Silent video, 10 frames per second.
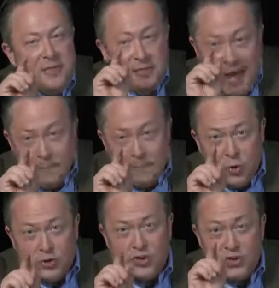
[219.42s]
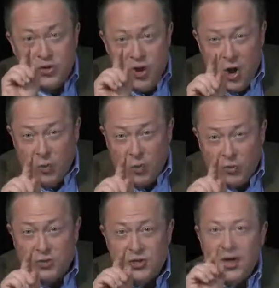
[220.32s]
That person
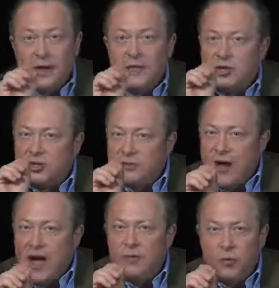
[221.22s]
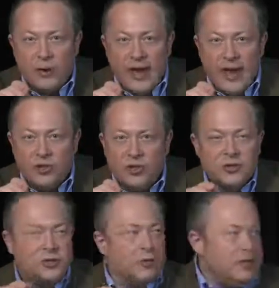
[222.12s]
knows that survival
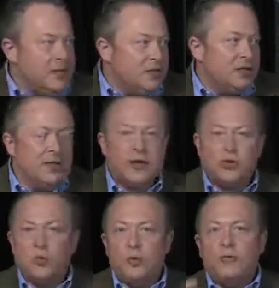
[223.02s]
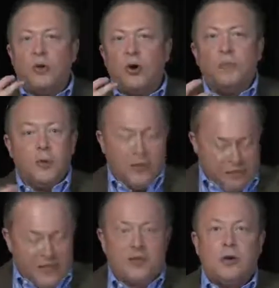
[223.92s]
reactions, those intellectual, verbal, or
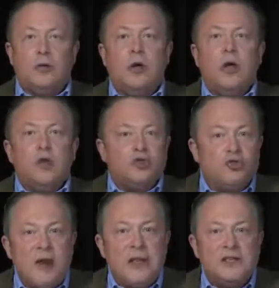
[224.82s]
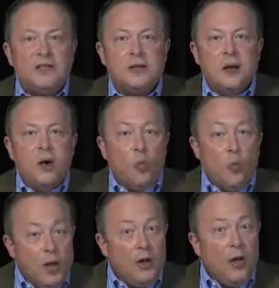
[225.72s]
physical traits,
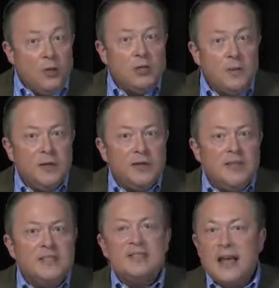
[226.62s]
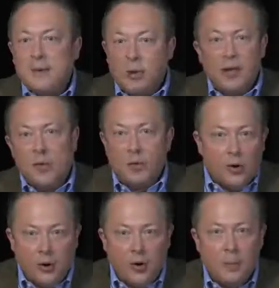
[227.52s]
will ultimately disable him or
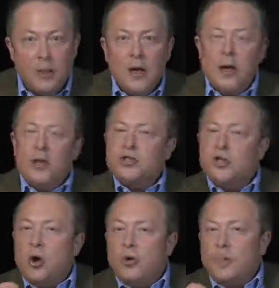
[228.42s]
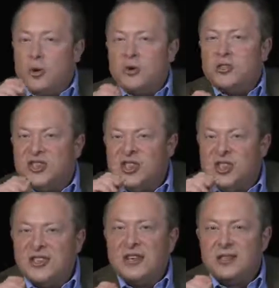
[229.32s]
her. So the person
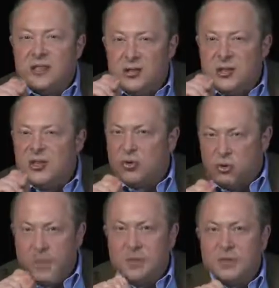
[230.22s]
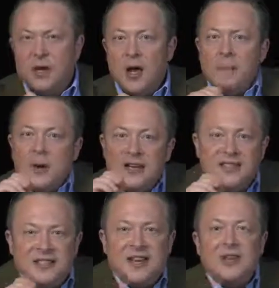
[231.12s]
sticks to the script. But in
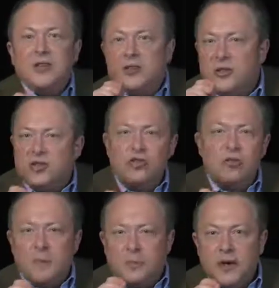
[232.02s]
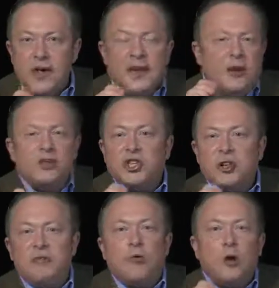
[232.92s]
sticking to the script, he or she
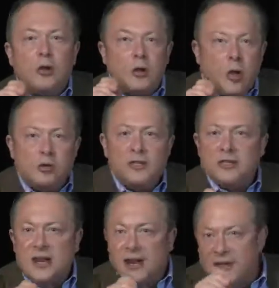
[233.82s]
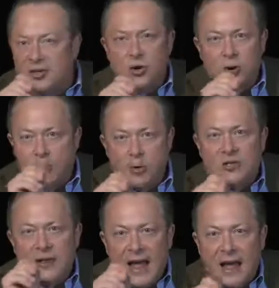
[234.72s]
forecloses on his or her
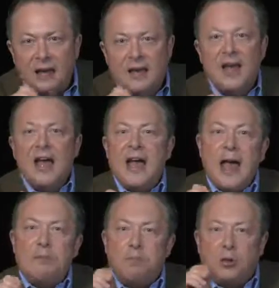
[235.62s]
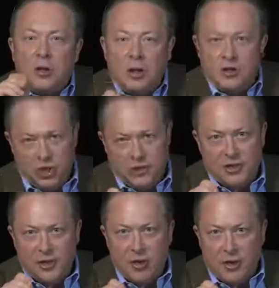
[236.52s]
personality and bludgeons
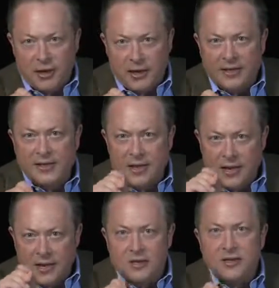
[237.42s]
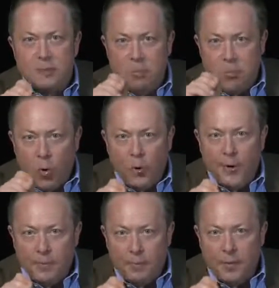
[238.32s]
the audience into
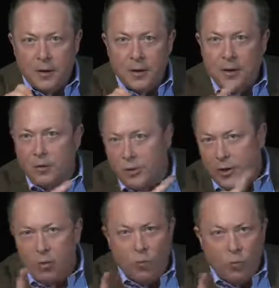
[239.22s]
boredom. We don't